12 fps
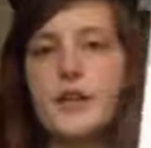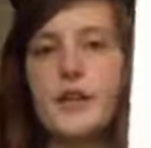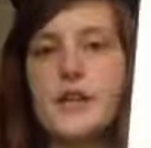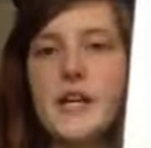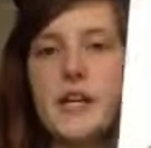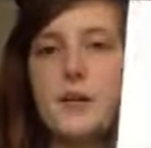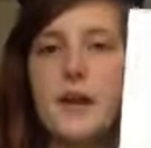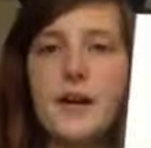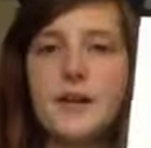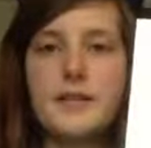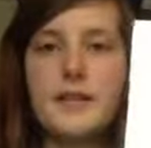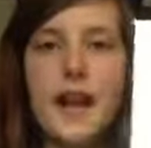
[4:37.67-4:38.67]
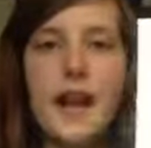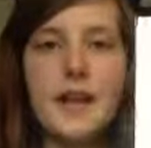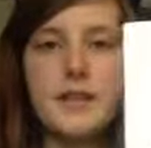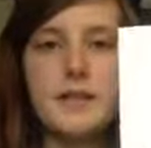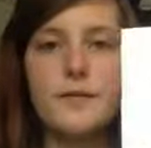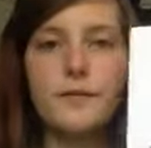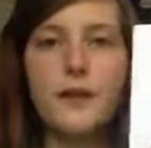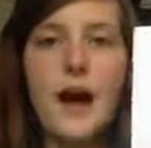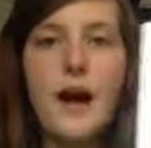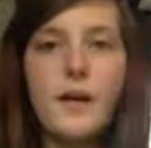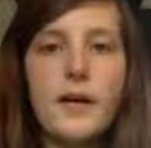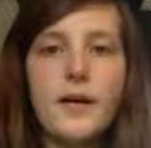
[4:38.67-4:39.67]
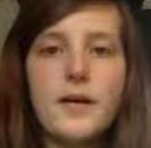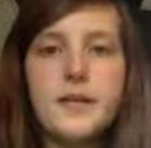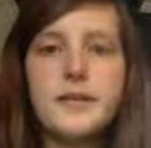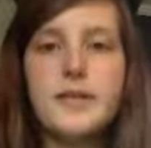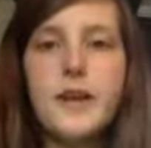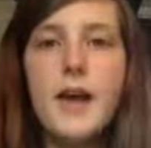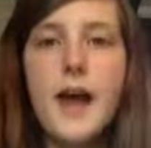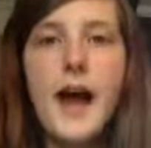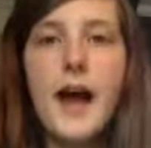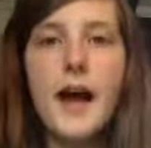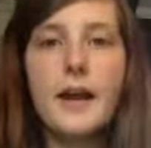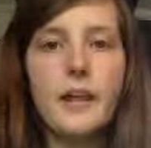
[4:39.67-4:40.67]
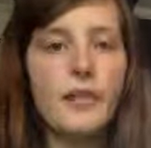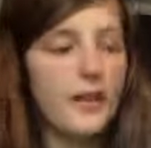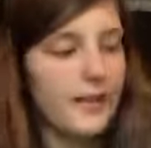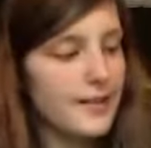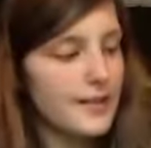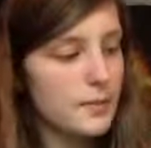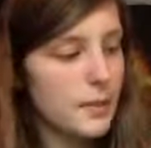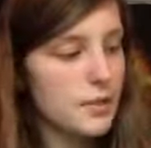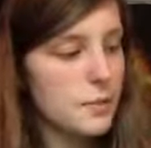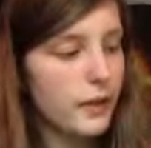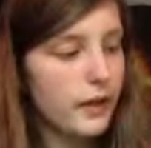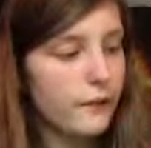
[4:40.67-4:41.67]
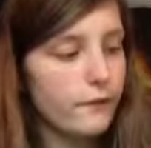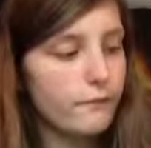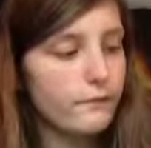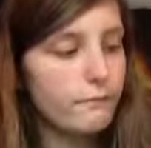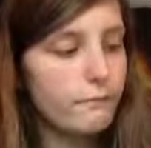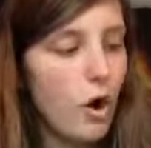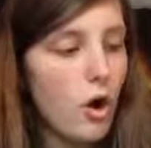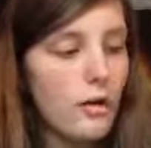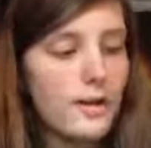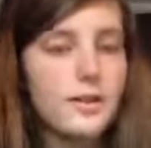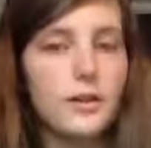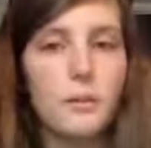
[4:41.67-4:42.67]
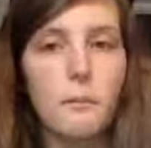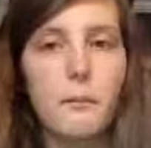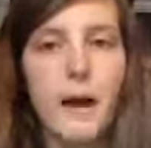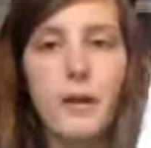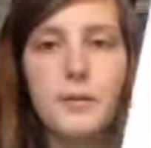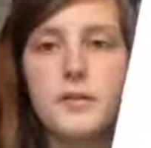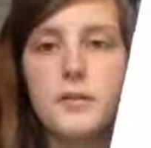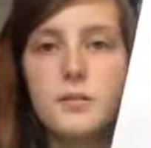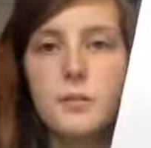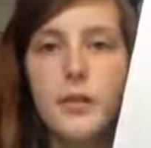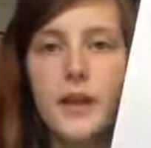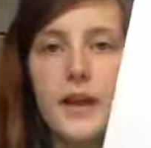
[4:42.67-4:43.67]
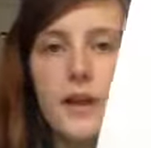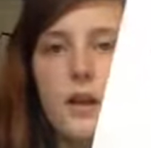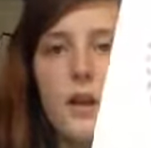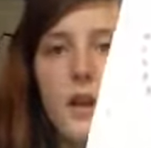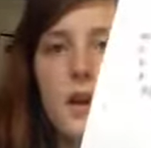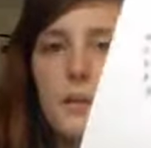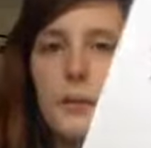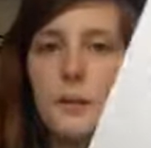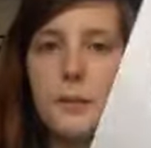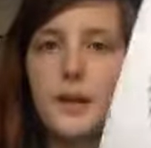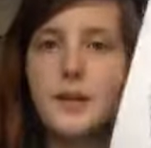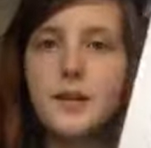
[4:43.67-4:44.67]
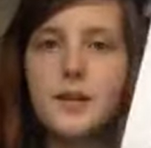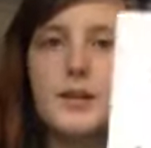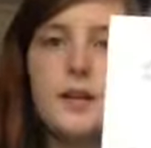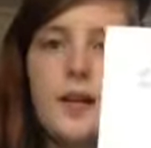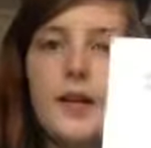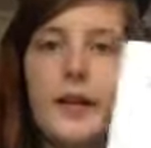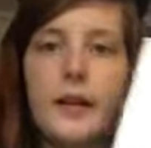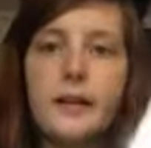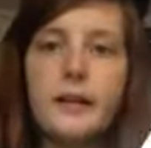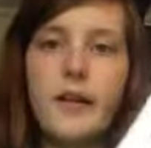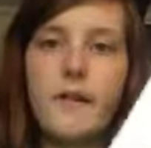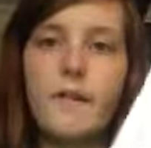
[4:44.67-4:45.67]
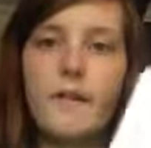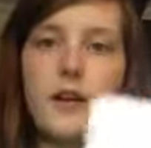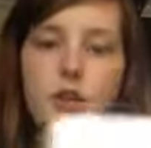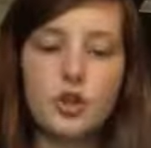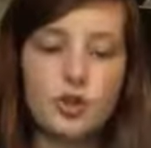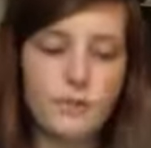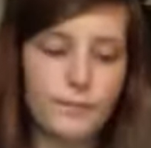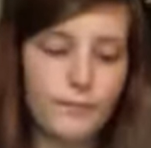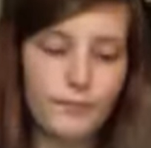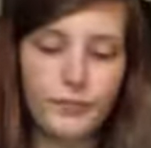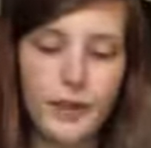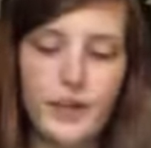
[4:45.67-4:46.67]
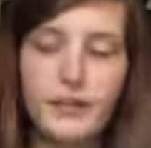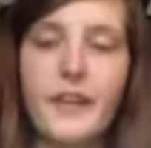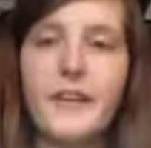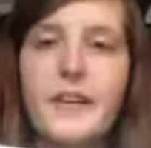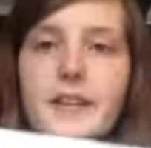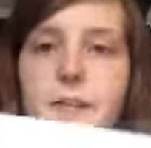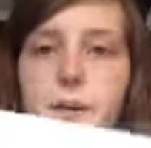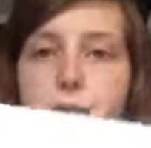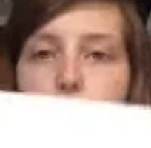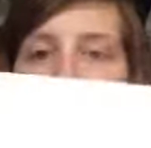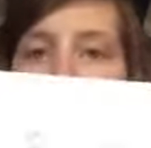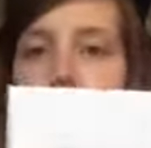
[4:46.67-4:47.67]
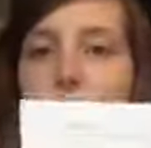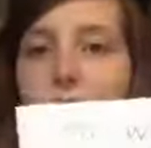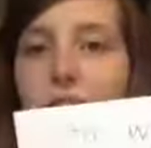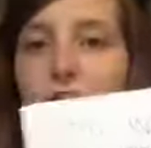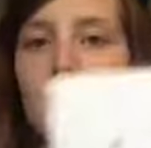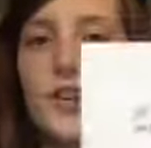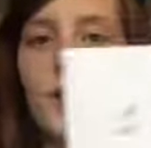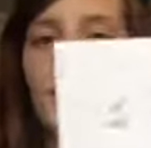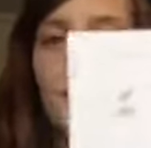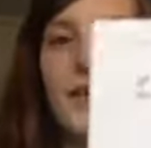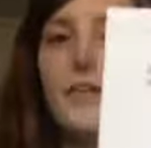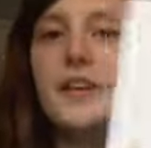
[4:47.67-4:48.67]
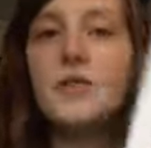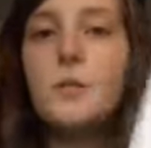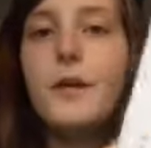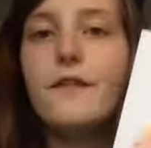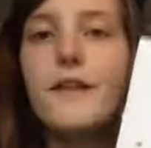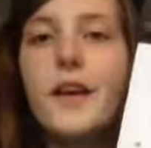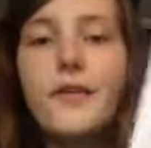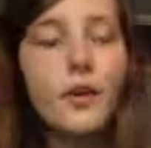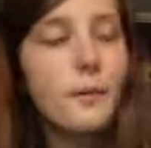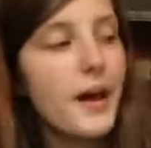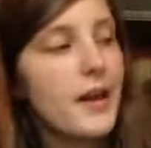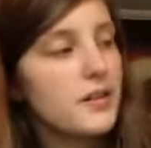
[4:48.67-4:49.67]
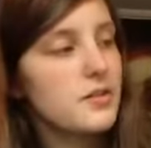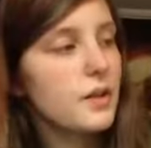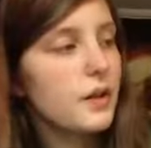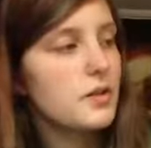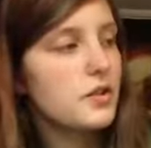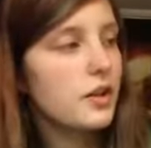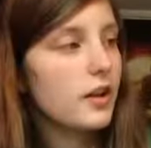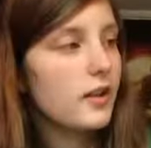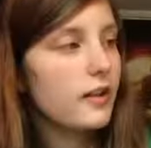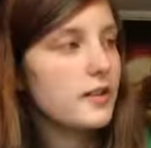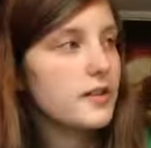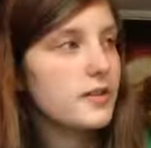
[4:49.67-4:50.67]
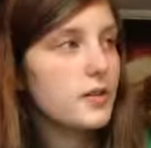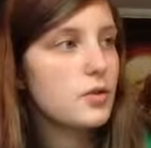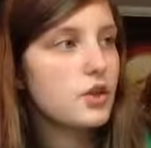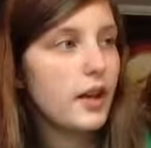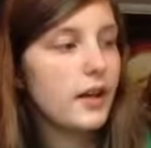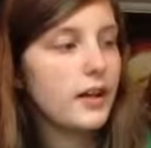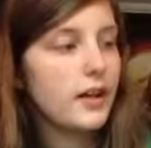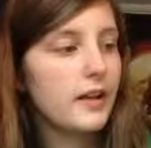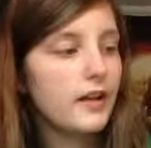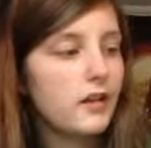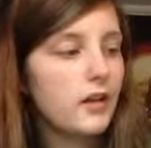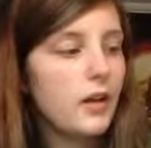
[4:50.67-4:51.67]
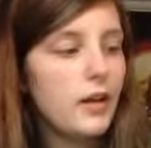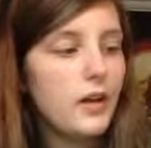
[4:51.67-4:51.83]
cute teddy bears and some flowers, and I think this is supposed to be like a fox or a mouse or something, and a big present and a fish. I think that's supposed to be a fish. These were my favourite pens when I was younger because they're so shiny, and